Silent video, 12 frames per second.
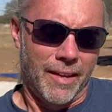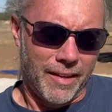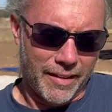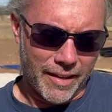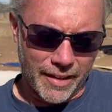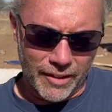
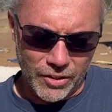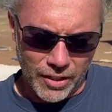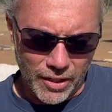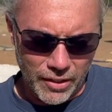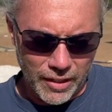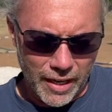Then there's
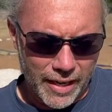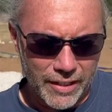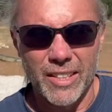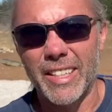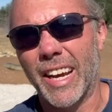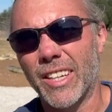another guy, he's
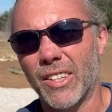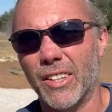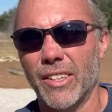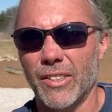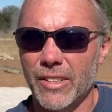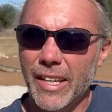a tax
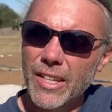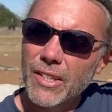collector. Tax